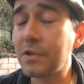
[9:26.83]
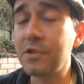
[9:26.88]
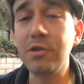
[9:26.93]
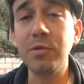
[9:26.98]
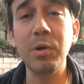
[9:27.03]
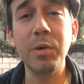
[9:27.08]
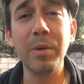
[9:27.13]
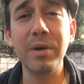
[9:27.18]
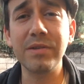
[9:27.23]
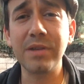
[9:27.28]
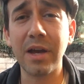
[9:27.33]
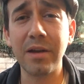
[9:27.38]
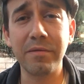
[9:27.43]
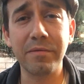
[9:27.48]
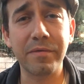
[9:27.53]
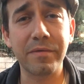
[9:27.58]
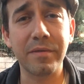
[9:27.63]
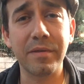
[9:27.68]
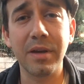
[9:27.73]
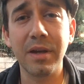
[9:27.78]
So anyways,
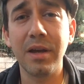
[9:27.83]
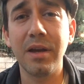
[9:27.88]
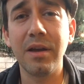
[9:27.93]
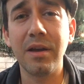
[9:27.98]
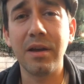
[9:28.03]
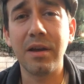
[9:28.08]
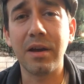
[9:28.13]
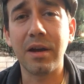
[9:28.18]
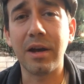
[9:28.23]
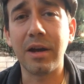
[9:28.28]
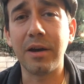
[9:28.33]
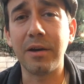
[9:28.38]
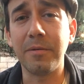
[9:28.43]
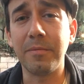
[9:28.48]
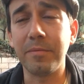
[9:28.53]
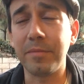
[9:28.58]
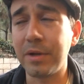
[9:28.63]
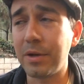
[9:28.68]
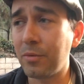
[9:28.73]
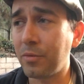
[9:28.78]
I've
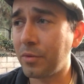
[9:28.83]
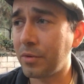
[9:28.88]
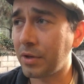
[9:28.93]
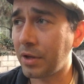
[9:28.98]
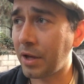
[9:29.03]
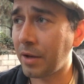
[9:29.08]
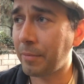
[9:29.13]
been,